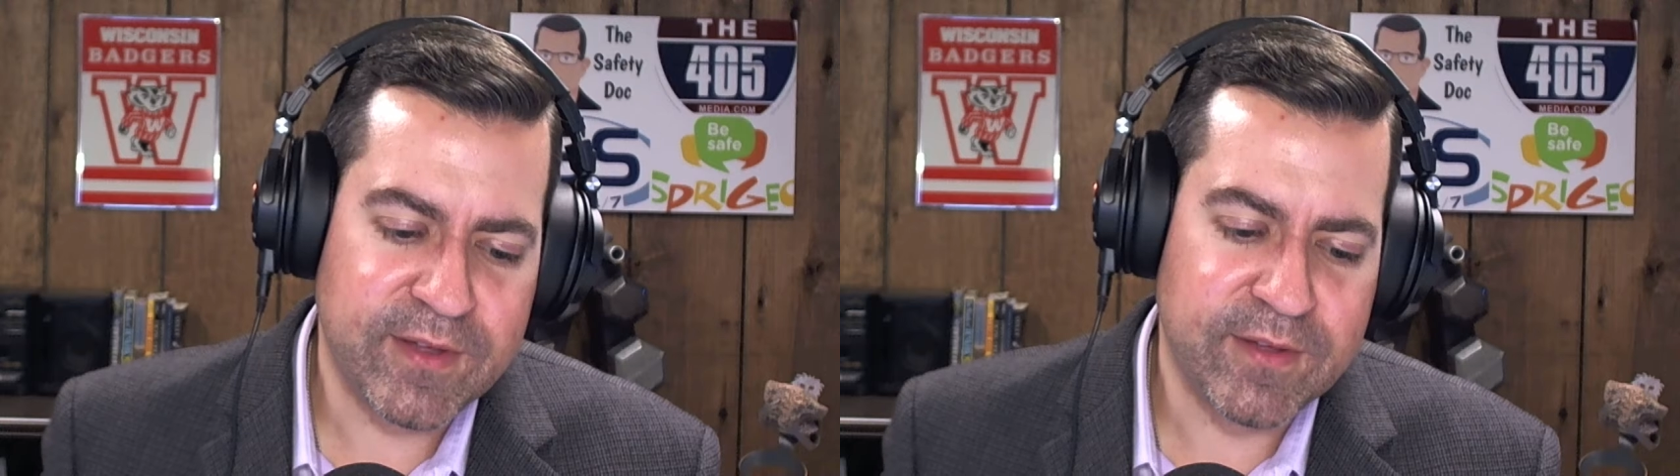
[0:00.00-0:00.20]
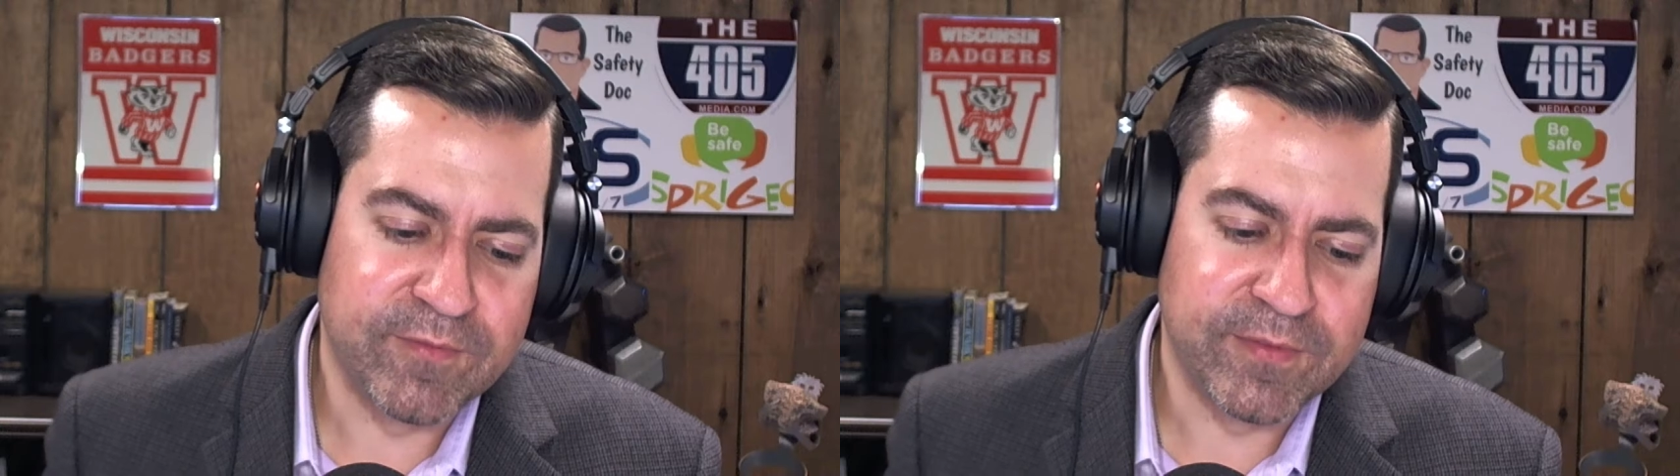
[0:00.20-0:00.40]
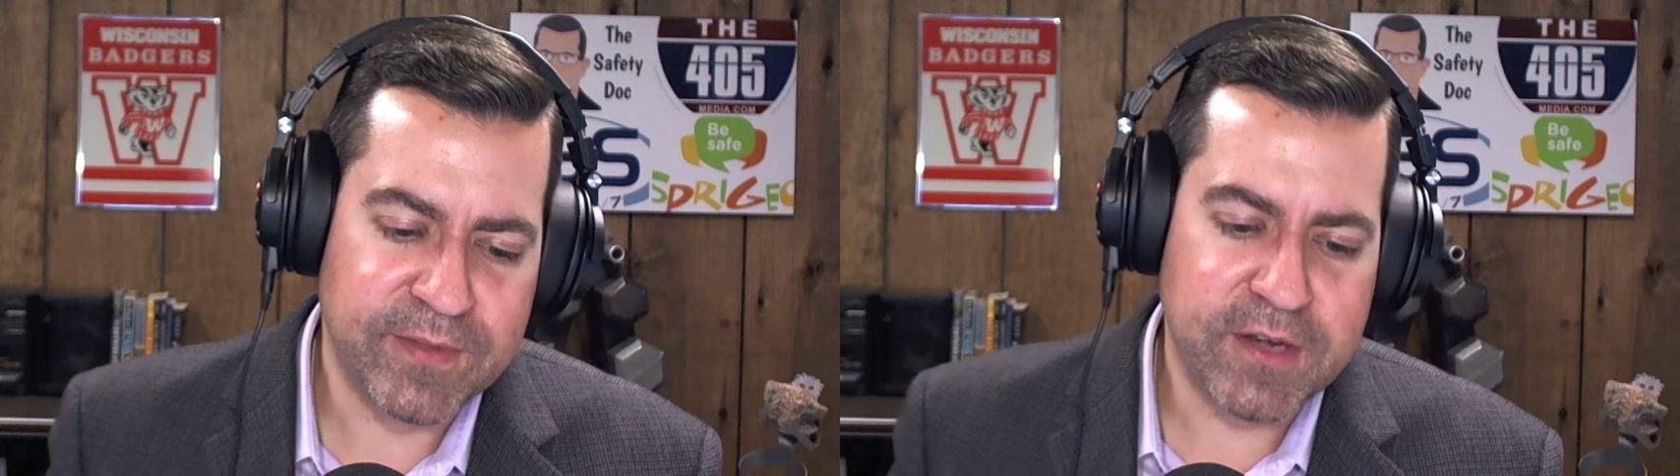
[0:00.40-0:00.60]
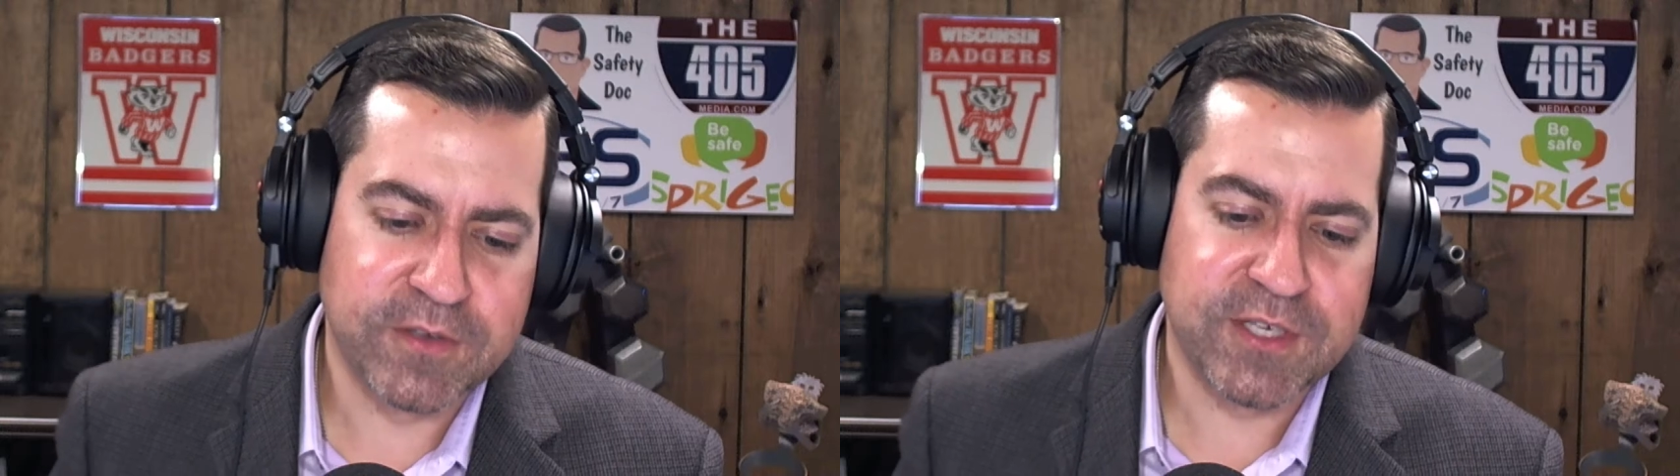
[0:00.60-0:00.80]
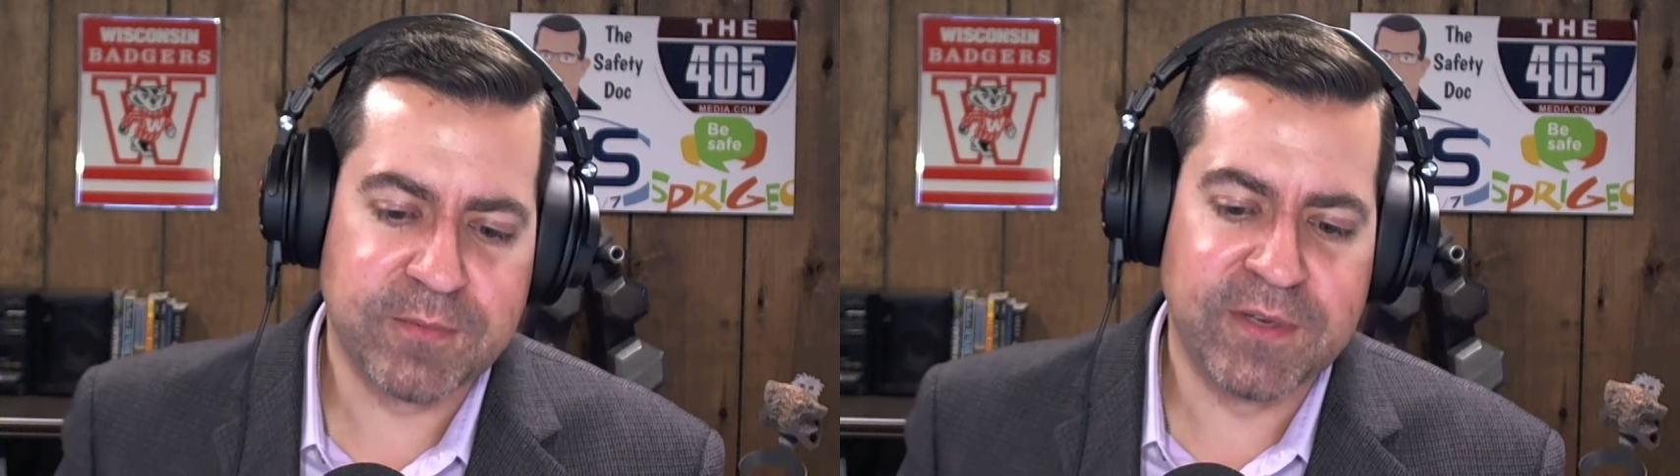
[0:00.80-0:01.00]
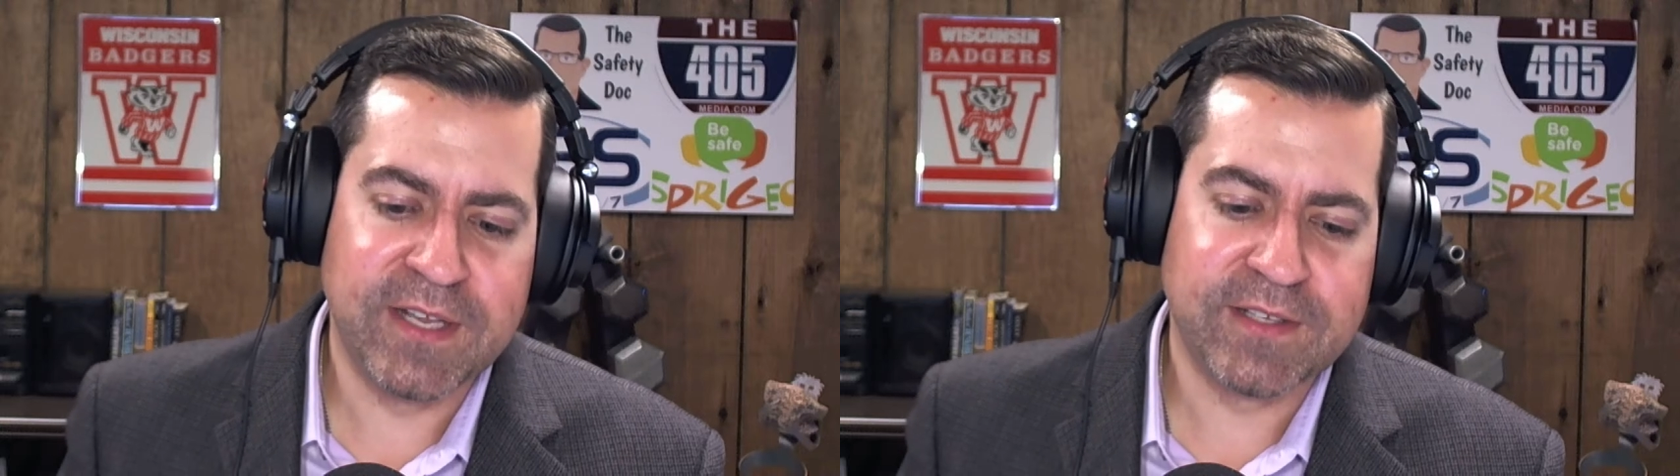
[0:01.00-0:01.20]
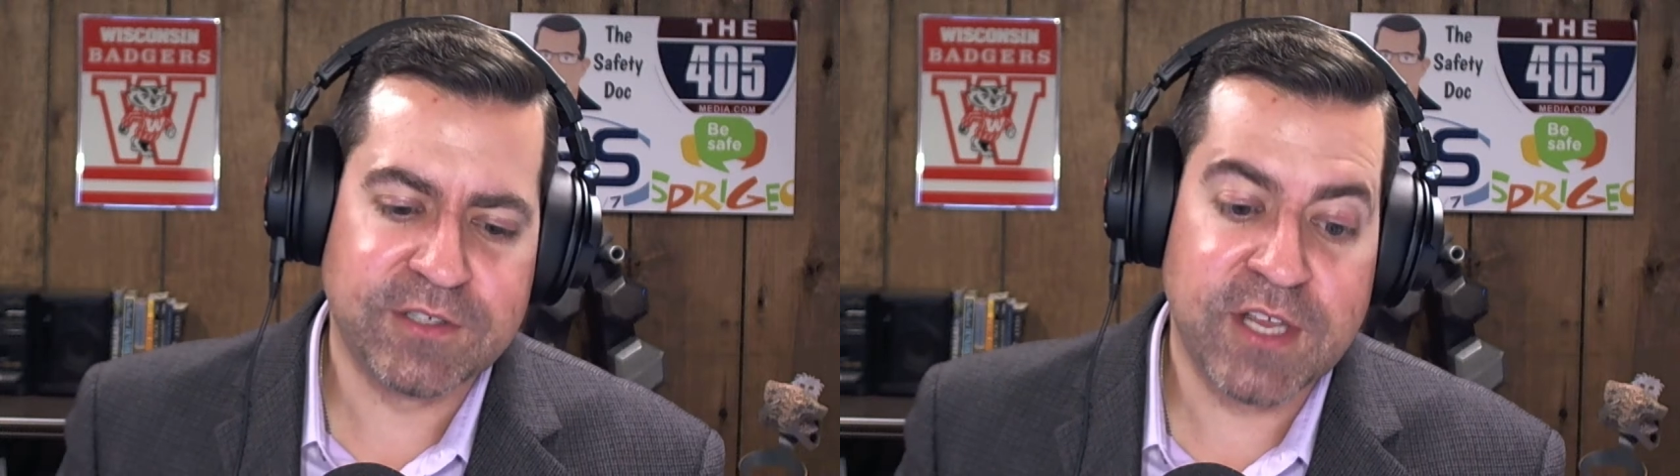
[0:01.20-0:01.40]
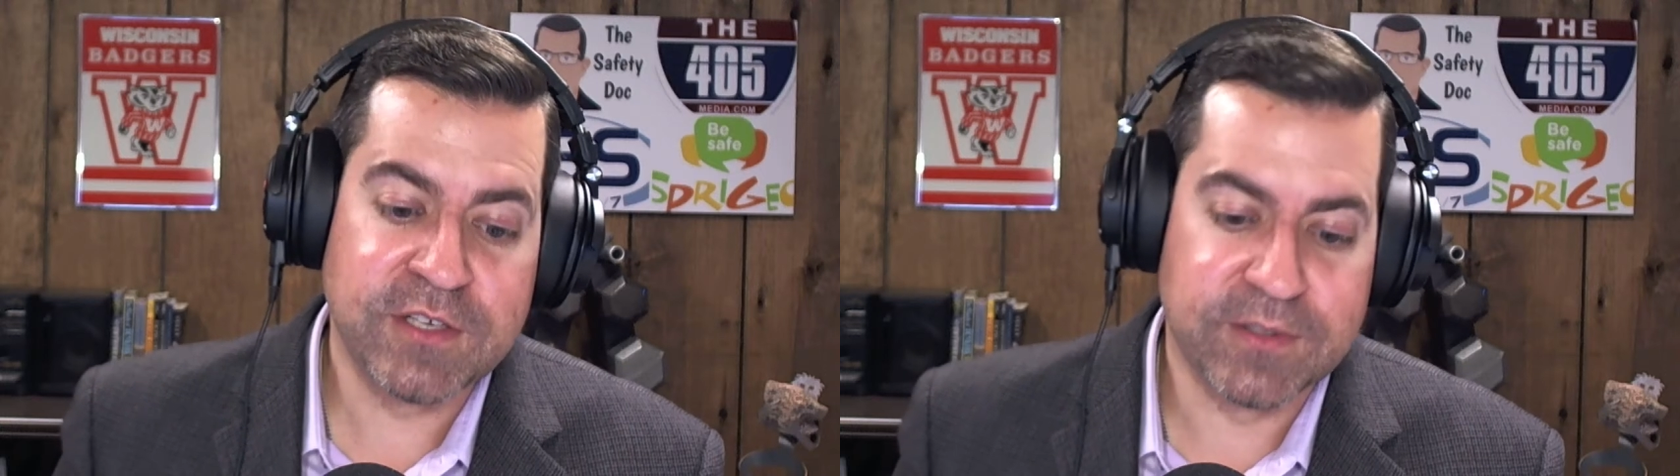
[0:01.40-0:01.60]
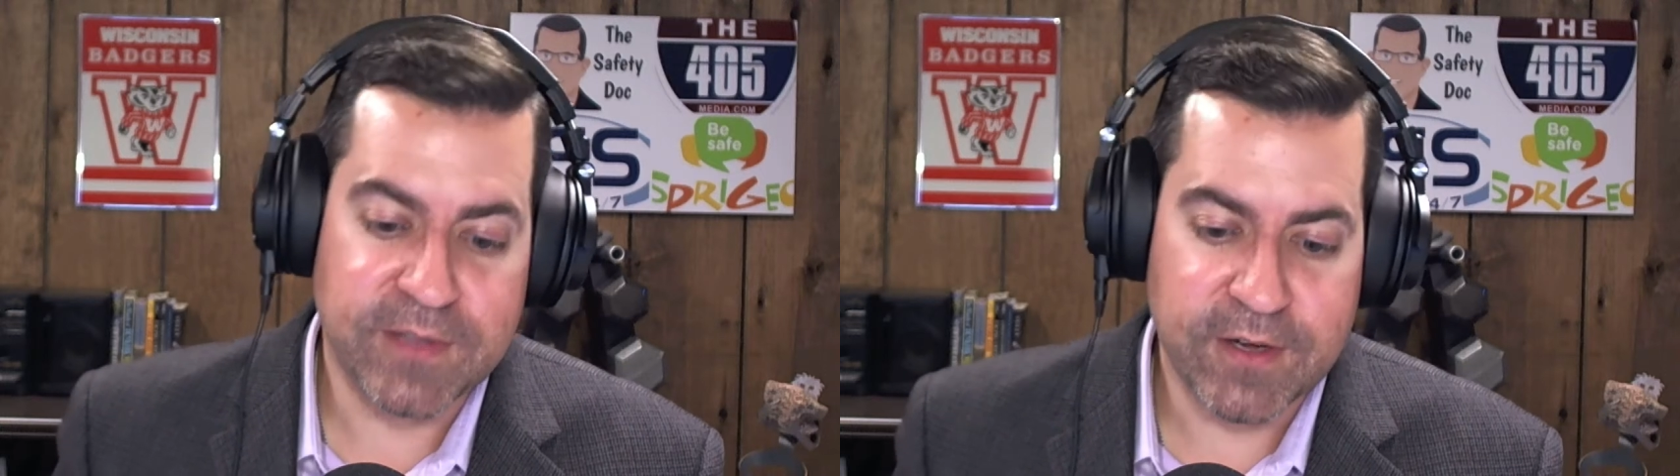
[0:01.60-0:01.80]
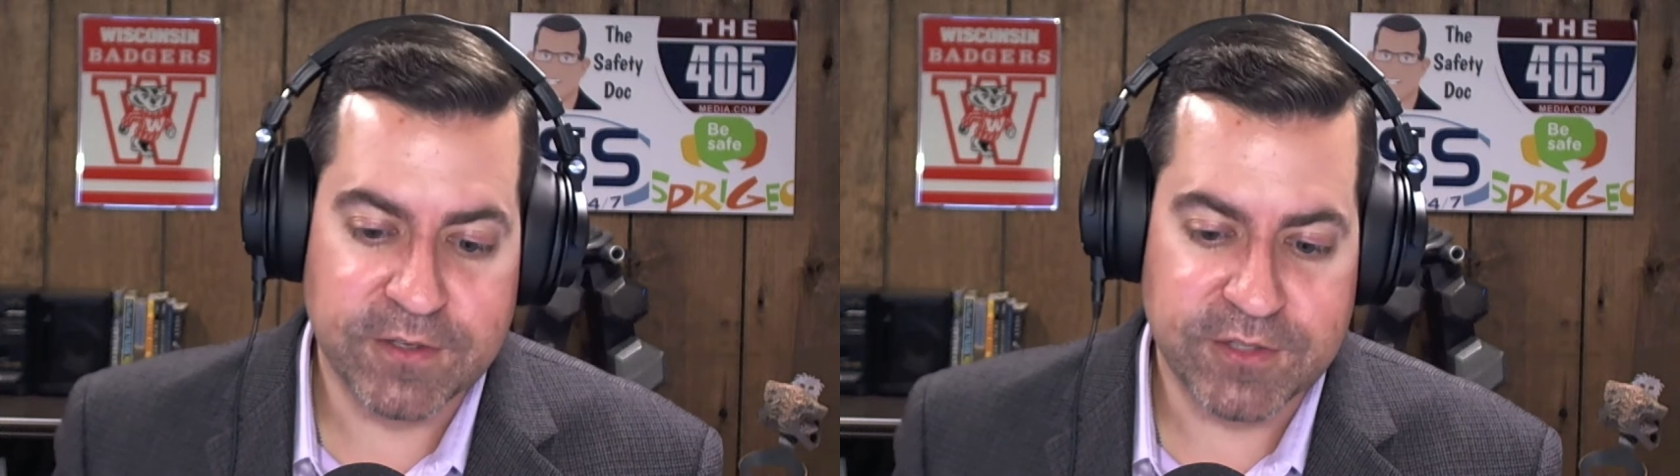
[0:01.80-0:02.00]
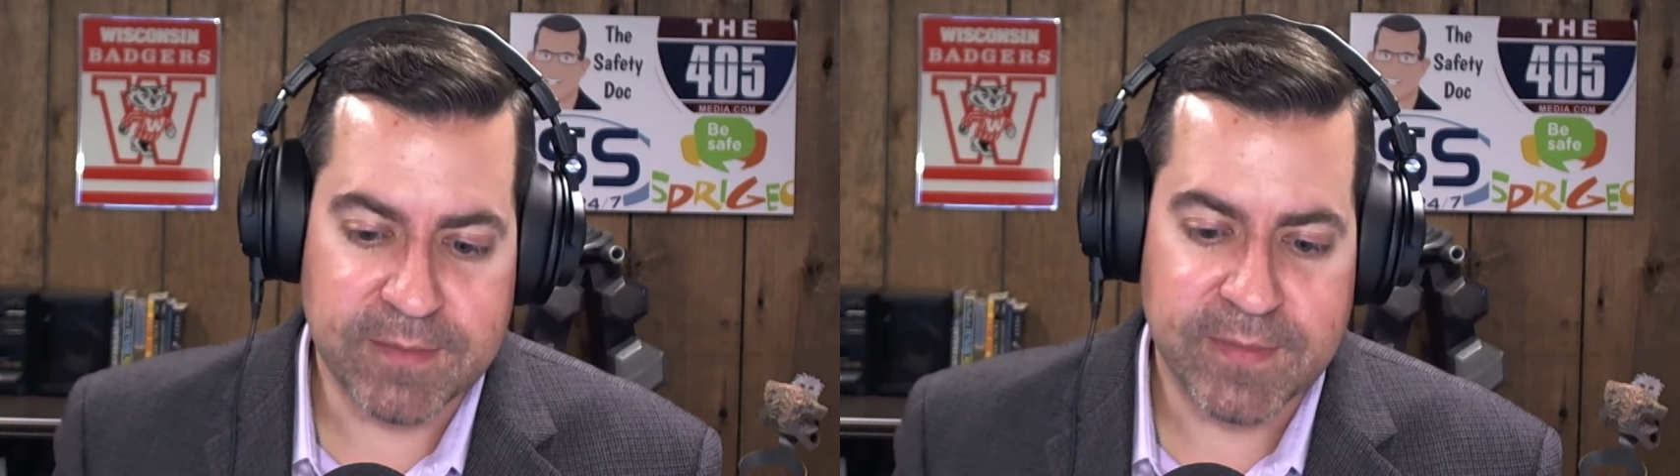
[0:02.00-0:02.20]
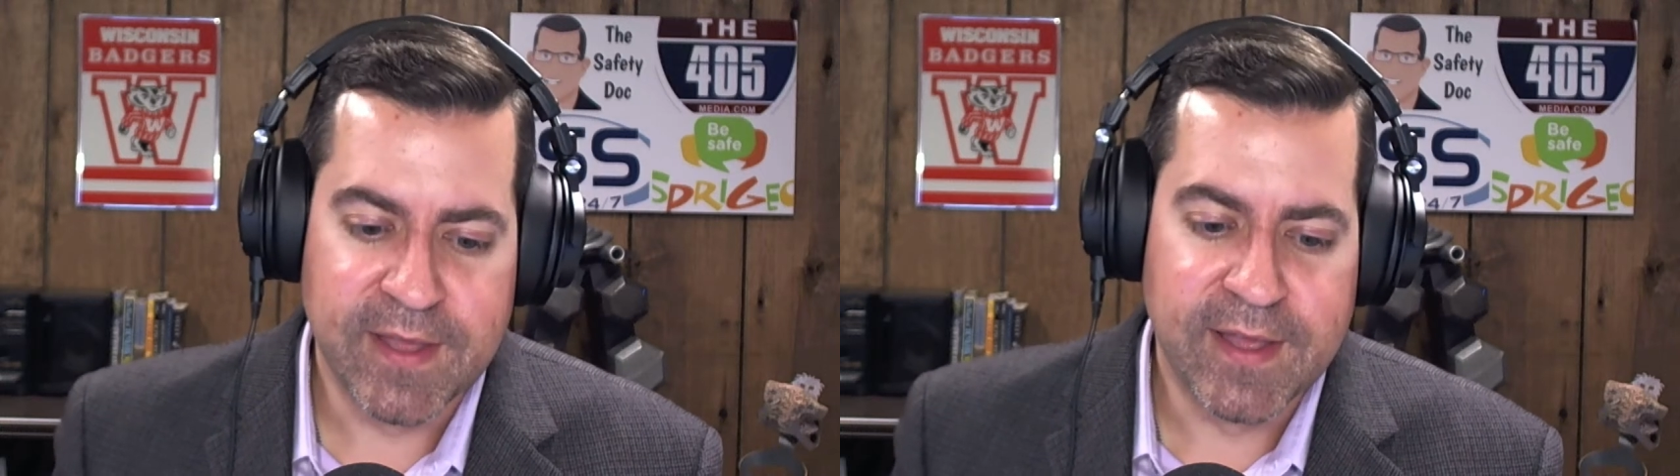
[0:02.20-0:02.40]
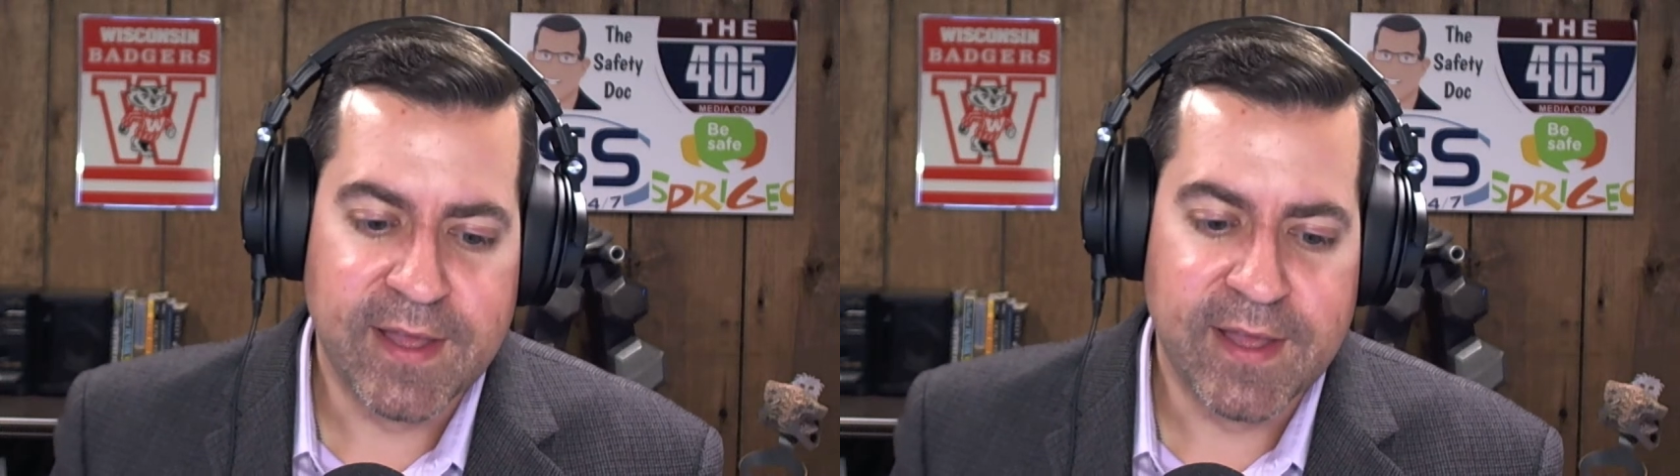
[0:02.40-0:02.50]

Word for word: of leadership, we need to change leadership